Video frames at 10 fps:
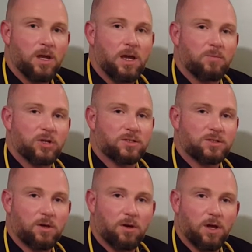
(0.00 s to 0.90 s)
I'm going to
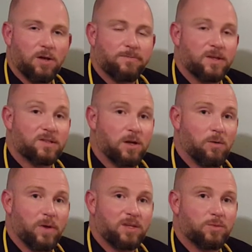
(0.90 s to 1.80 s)
start off, as
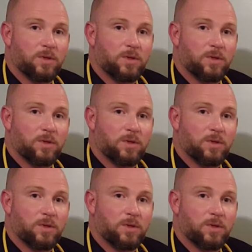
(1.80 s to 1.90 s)
always,